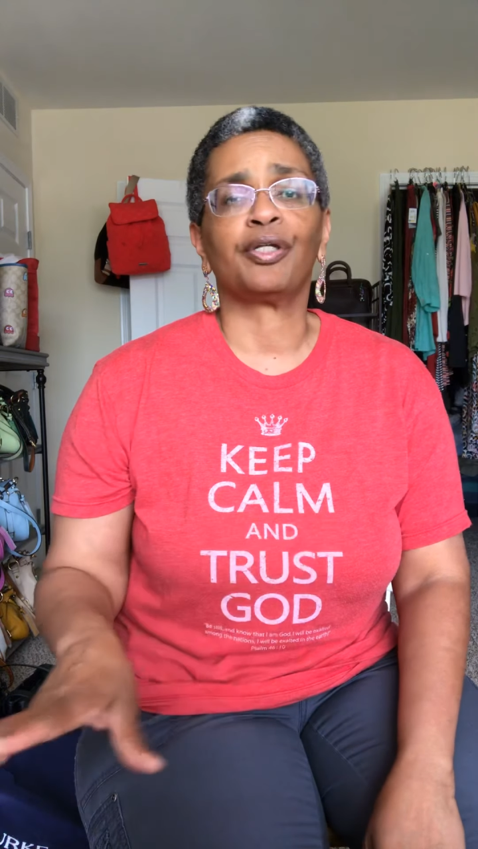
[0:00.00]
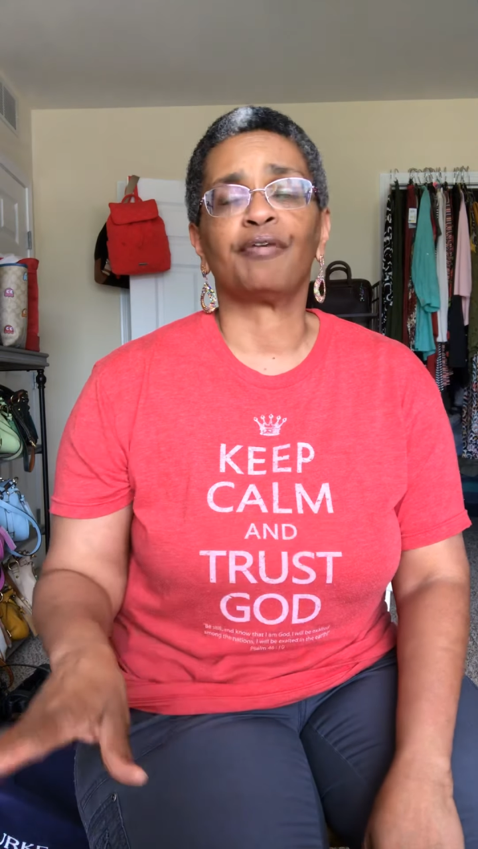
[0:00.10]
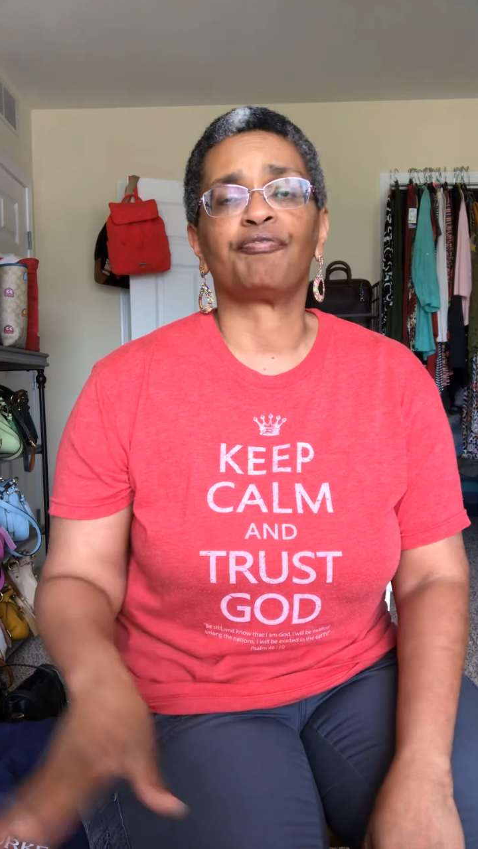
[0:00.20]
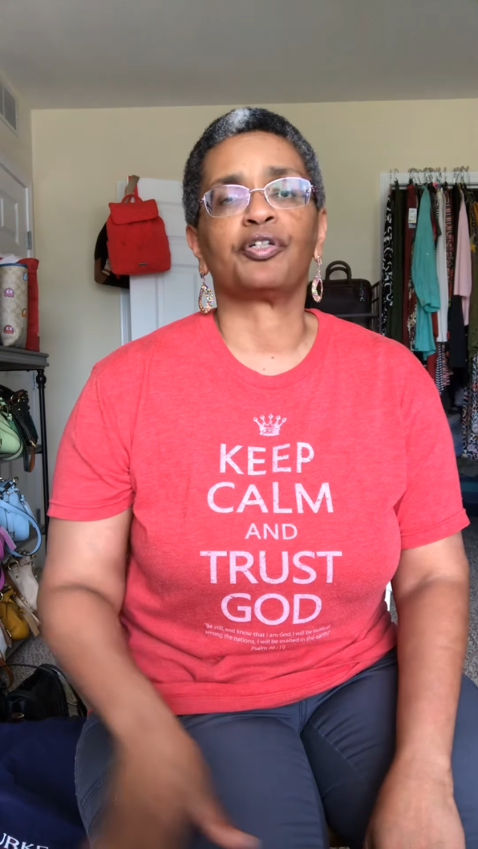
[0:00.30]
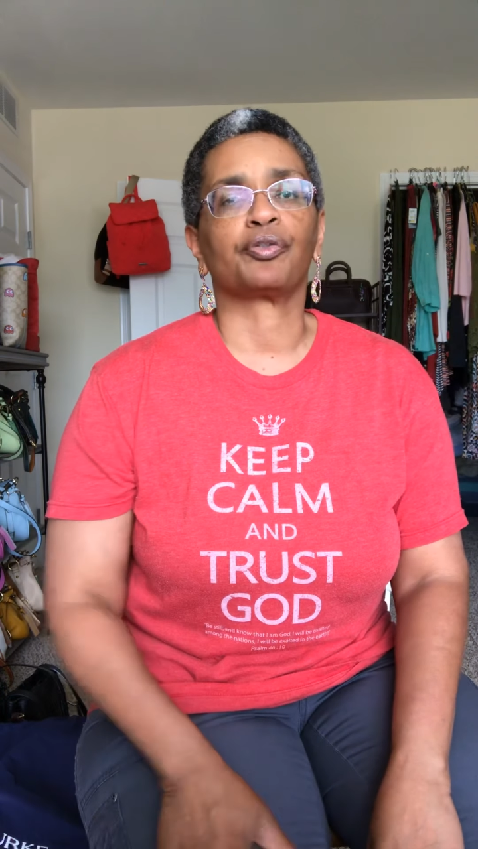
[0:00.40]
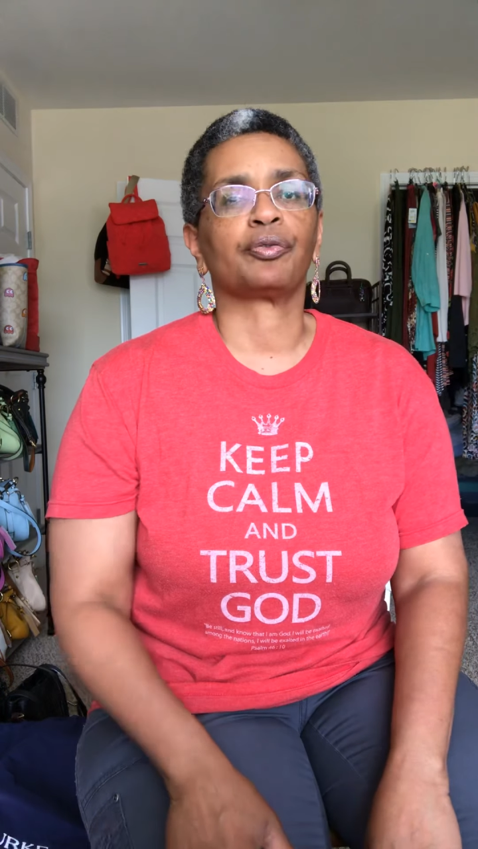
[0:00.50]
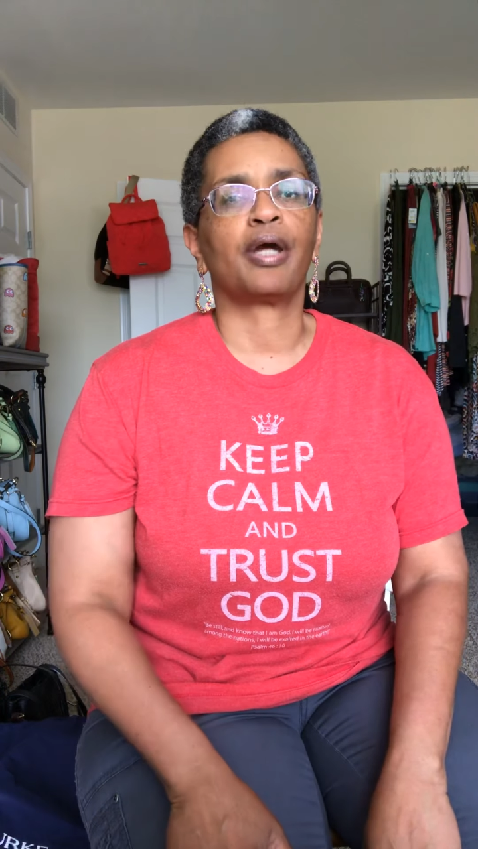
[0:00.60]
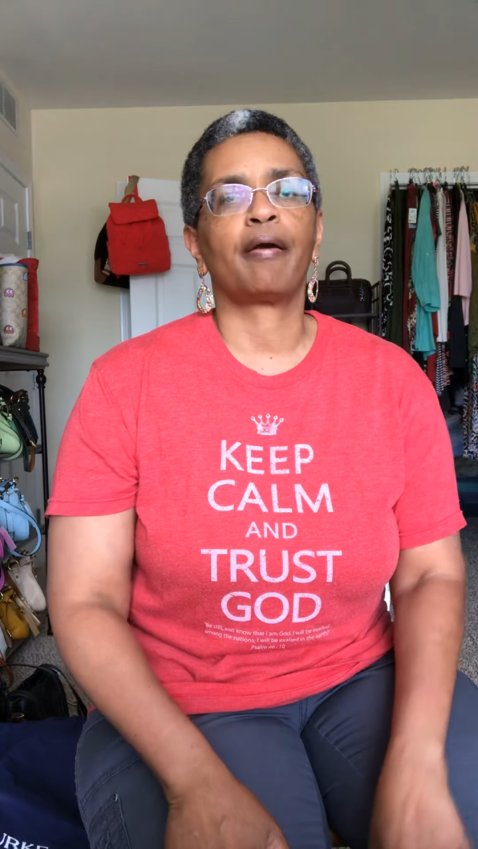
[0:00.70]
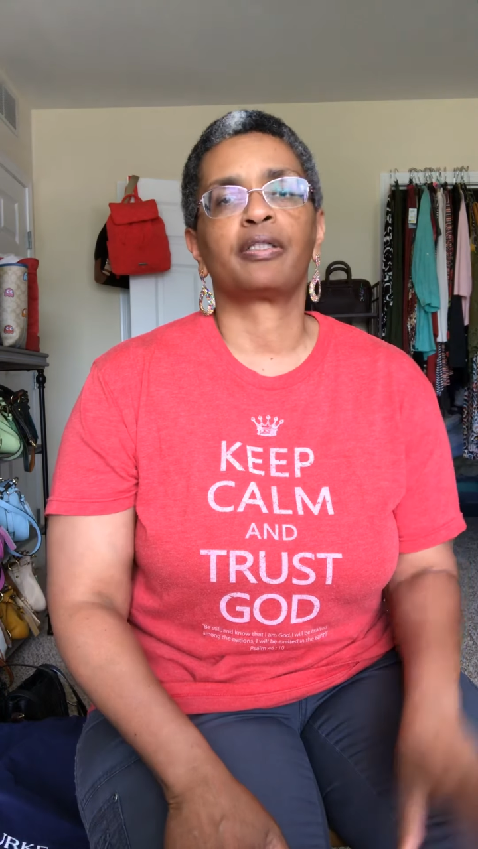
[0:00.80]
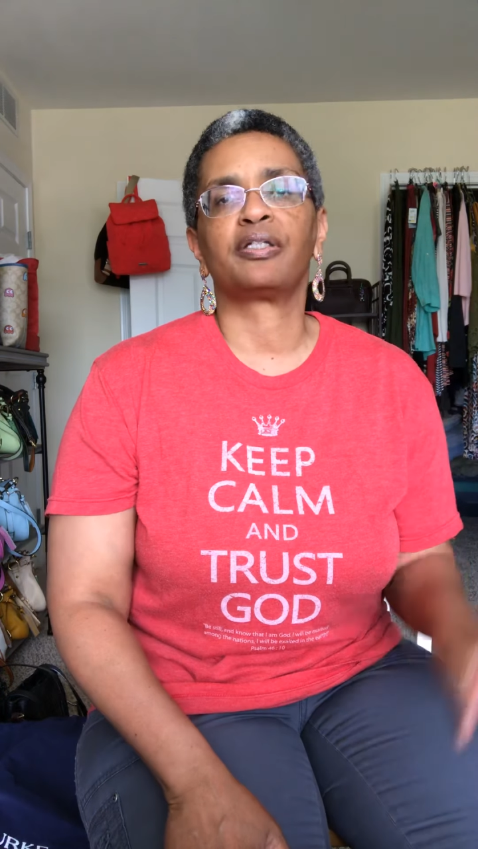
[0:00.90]
the official
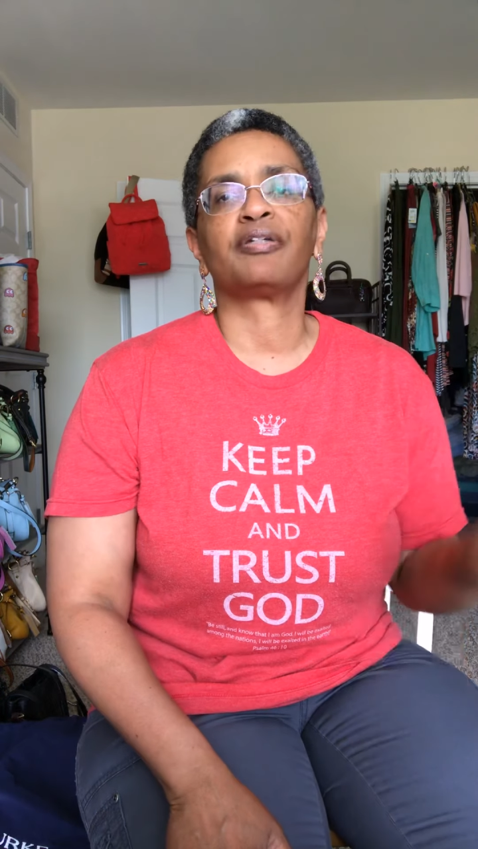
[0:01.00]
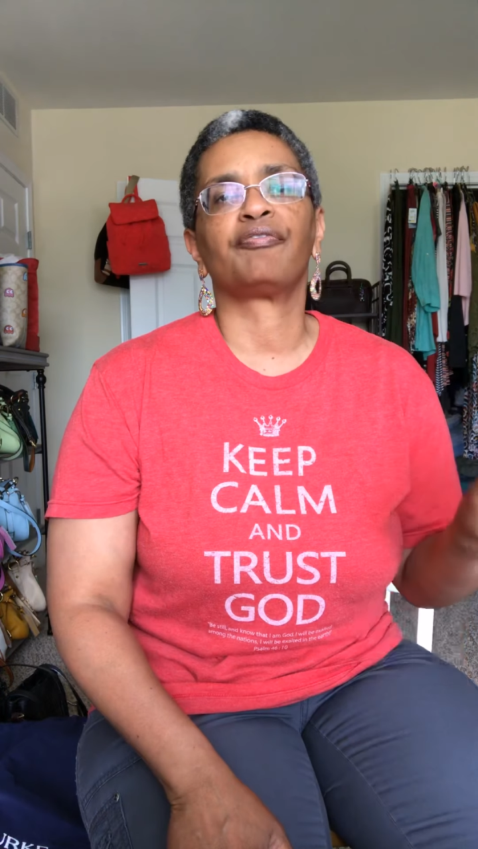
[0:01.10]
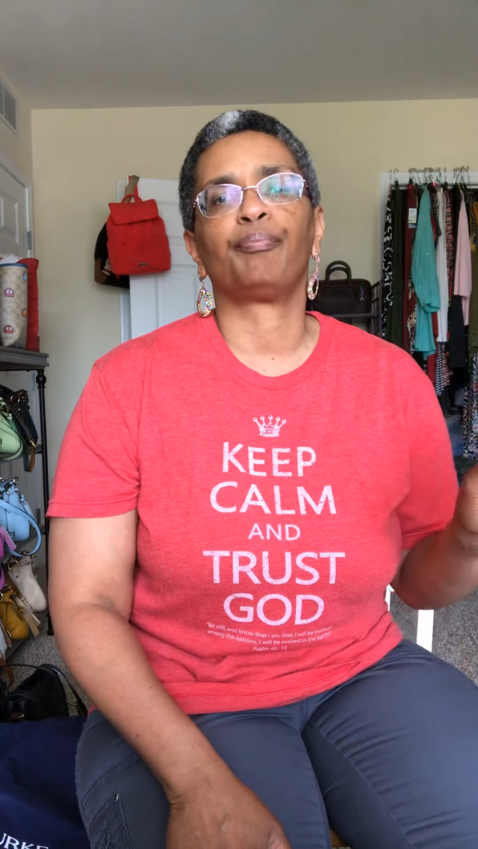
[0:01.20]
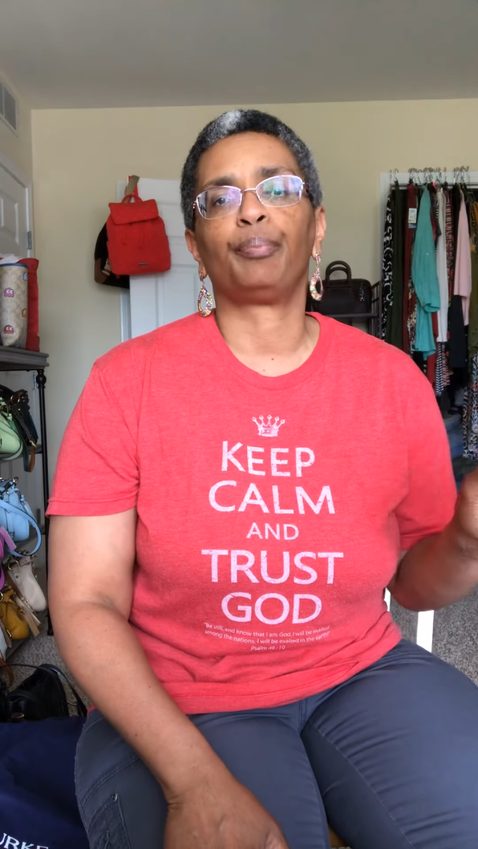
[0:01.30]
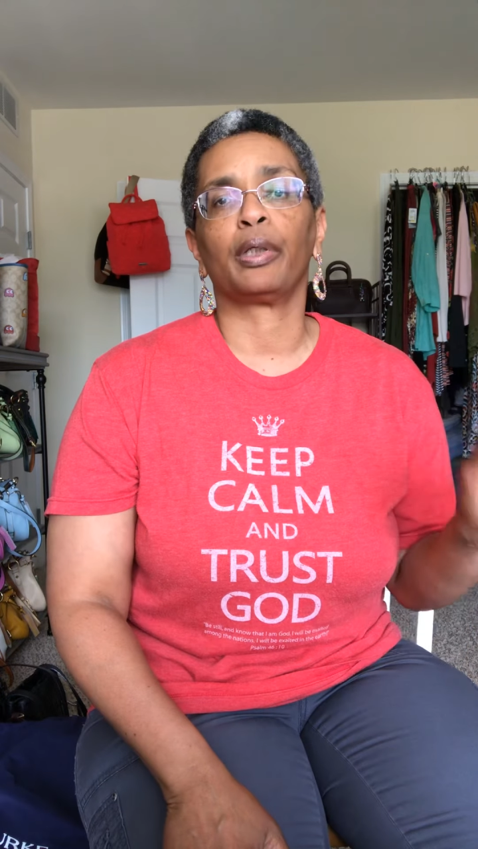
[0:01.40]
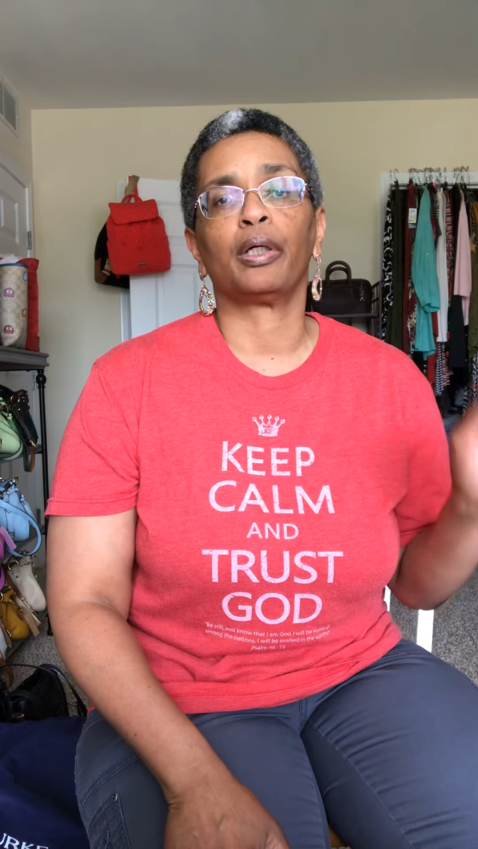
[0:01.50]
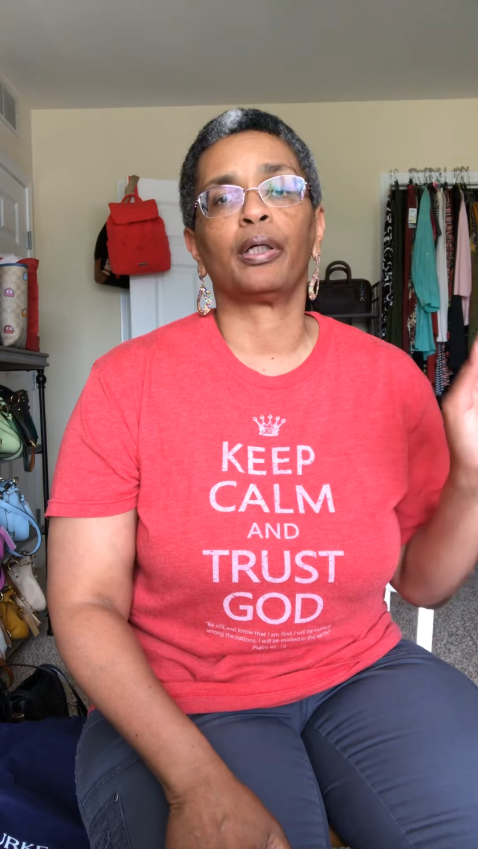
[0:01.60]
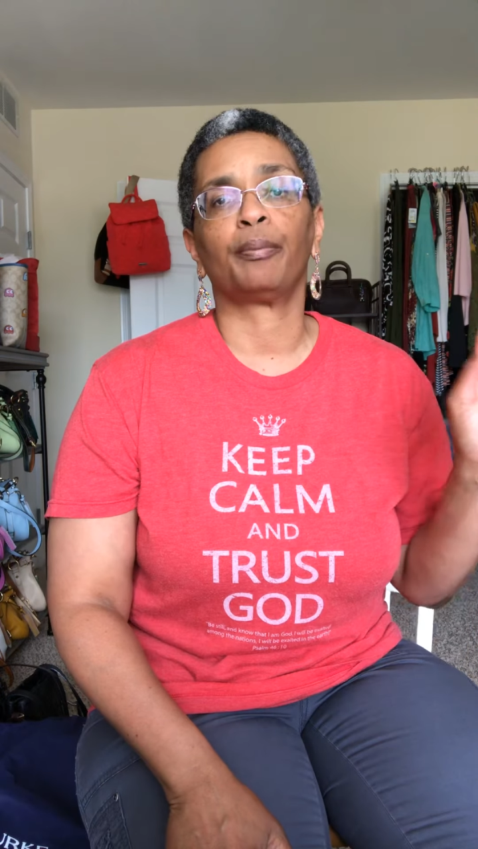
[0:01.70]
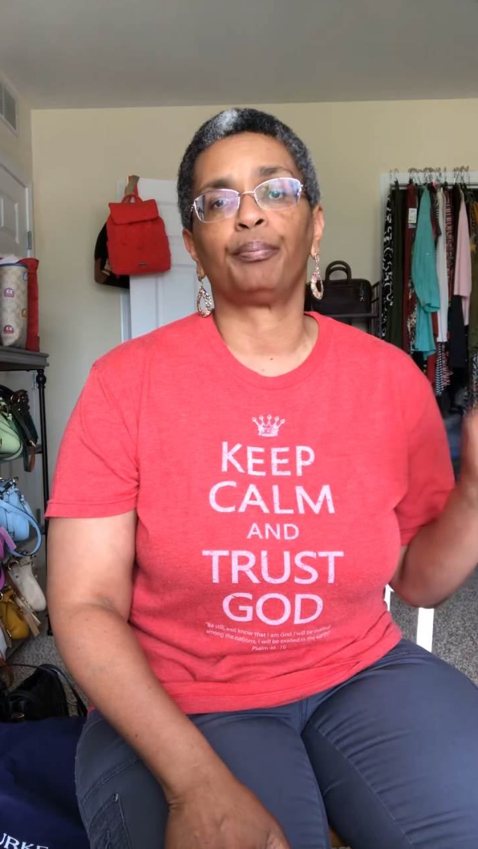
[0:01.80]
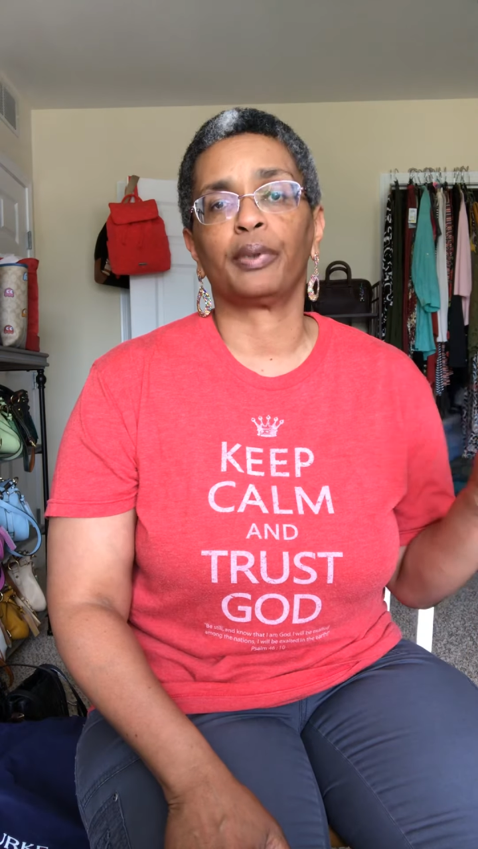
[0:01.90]
narrative,
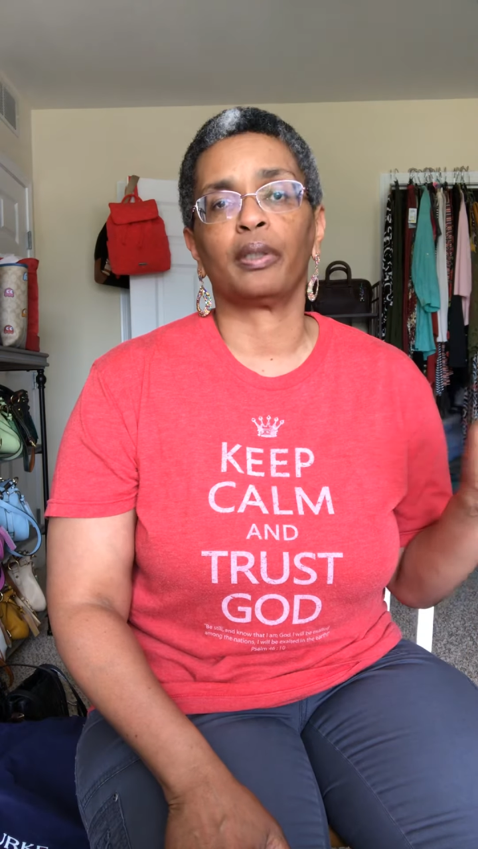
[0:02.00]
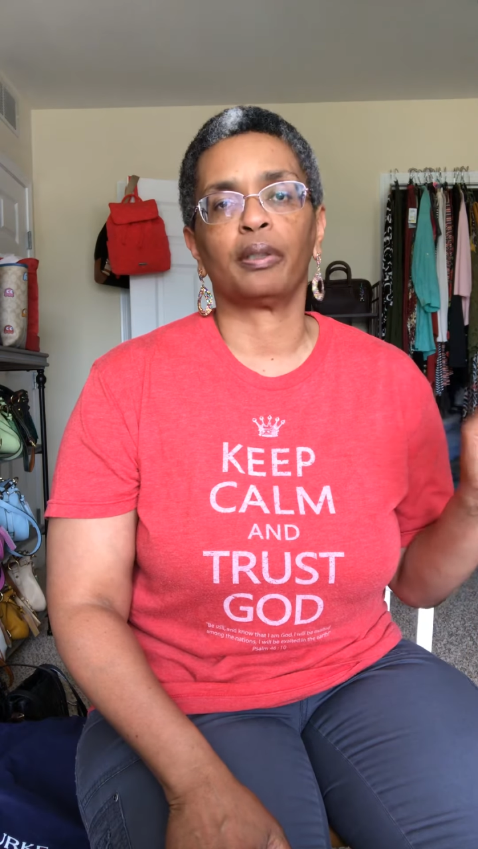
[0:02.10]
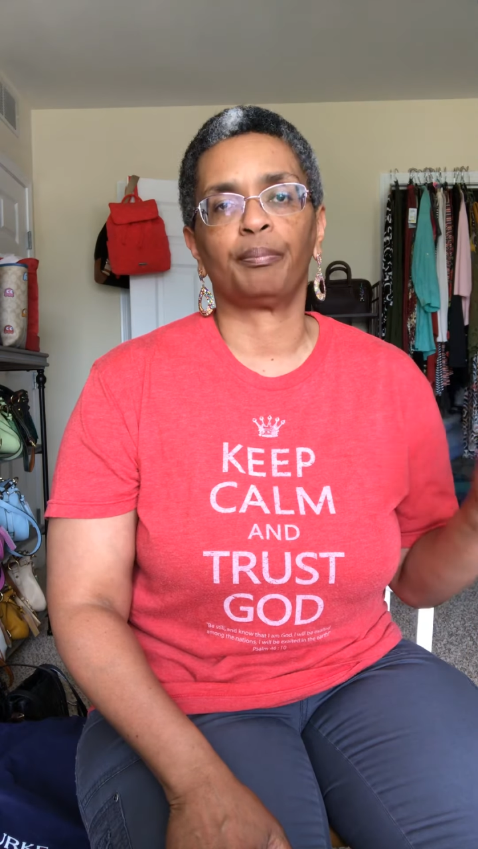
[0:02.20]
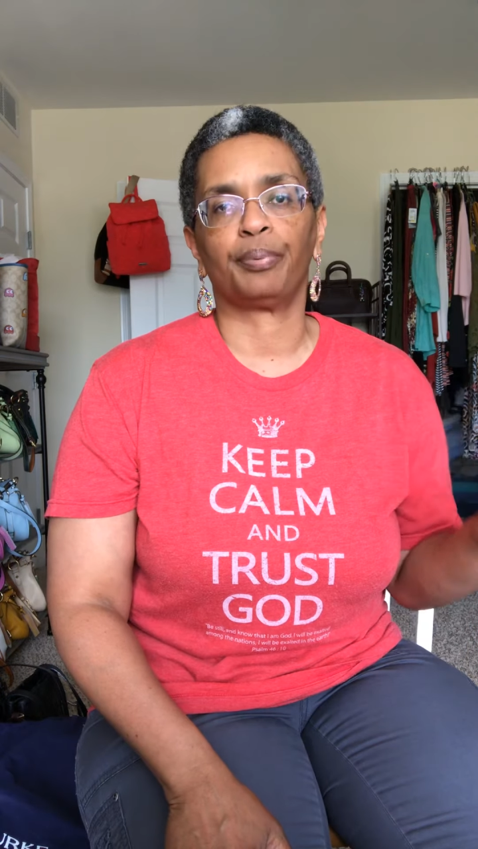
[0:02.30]
blah, blah,